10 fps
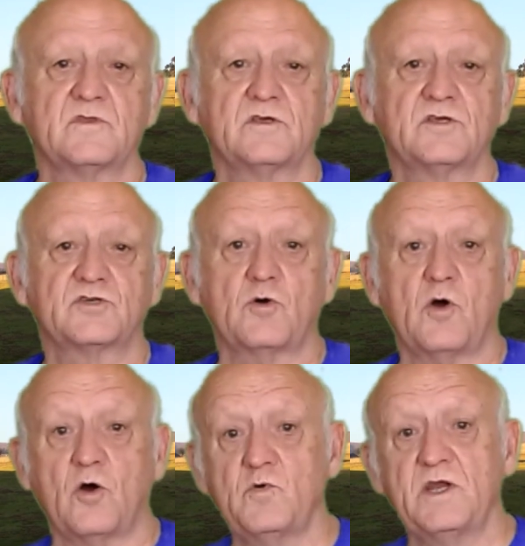So
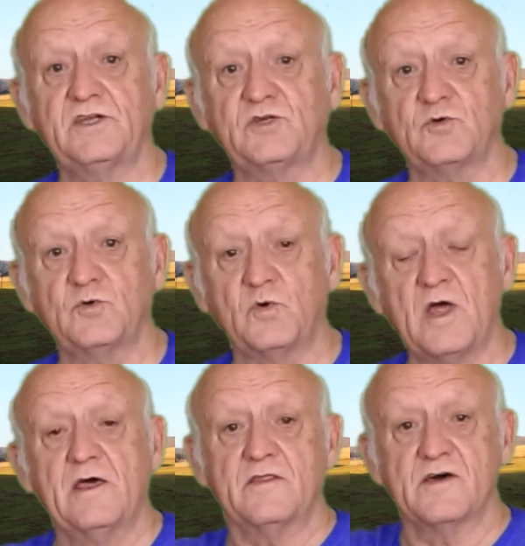only 2.
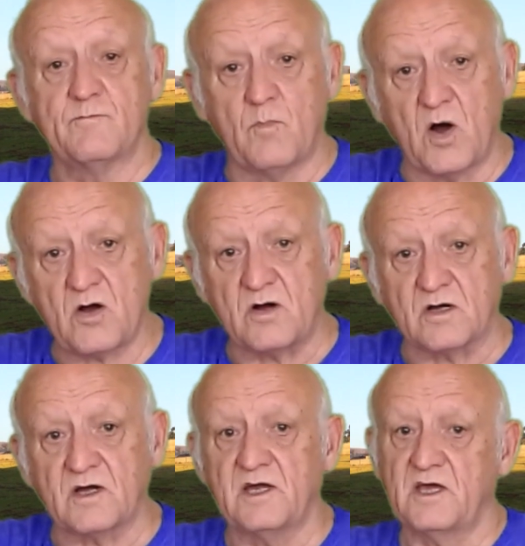The
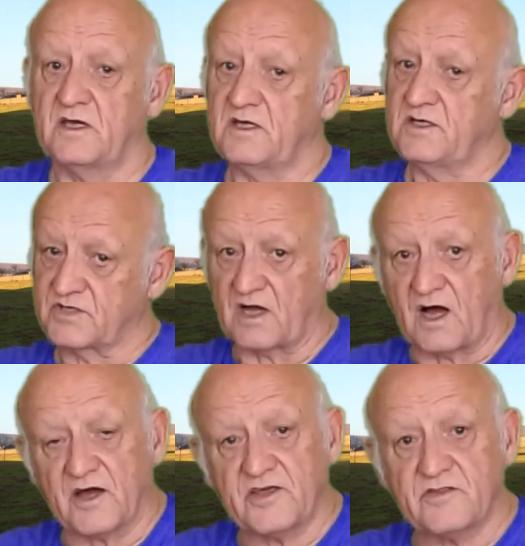mark is
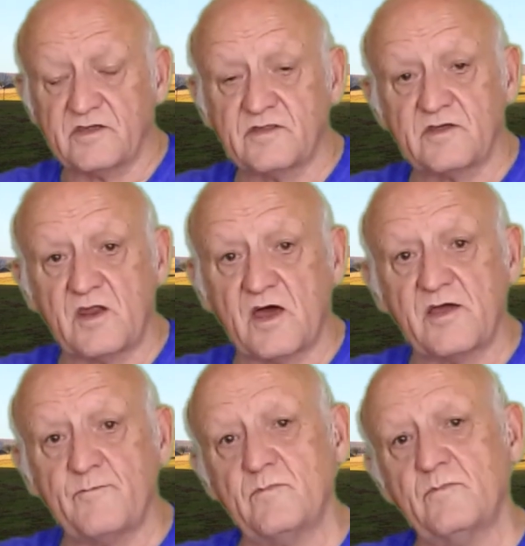either the
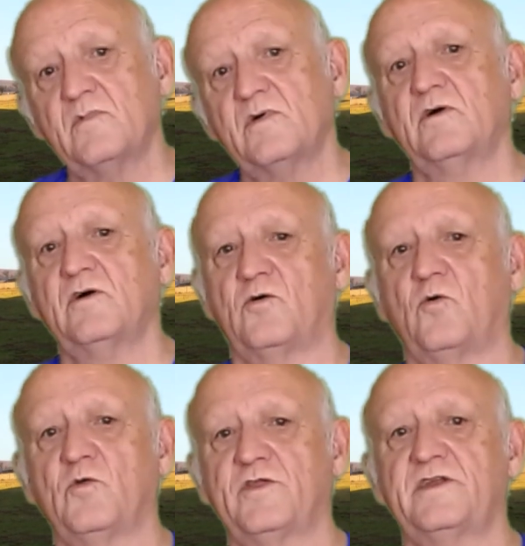name
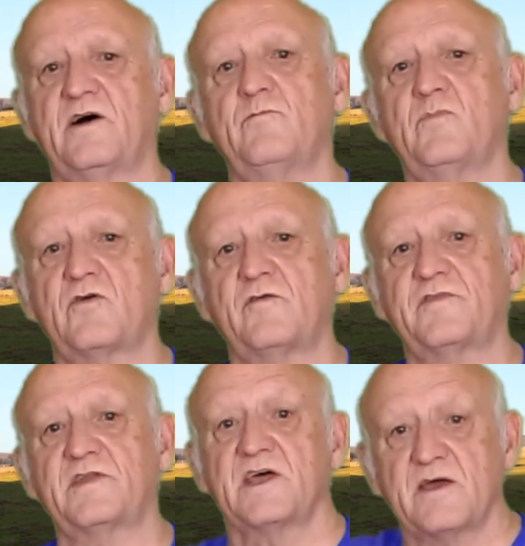or the number of the
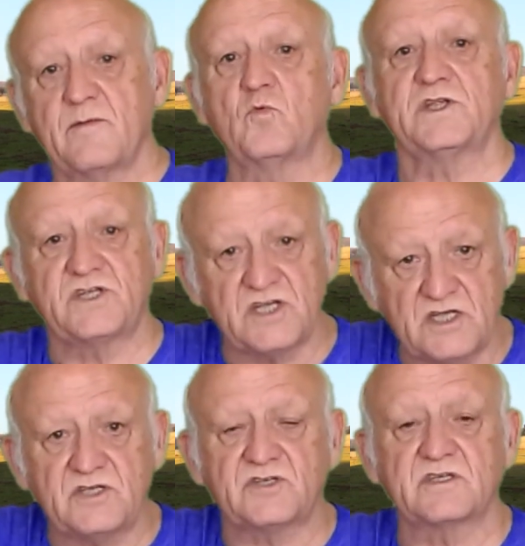name, which
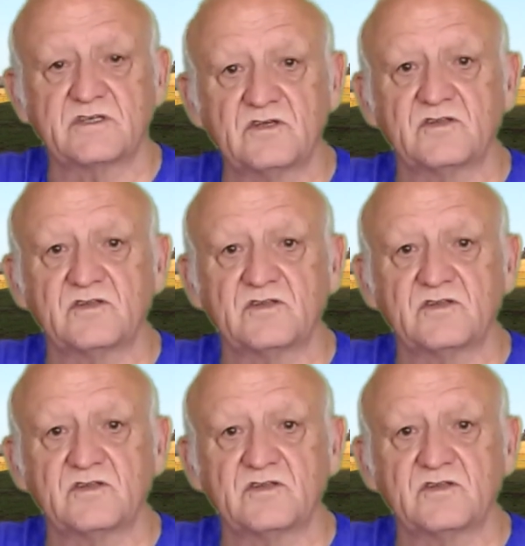is the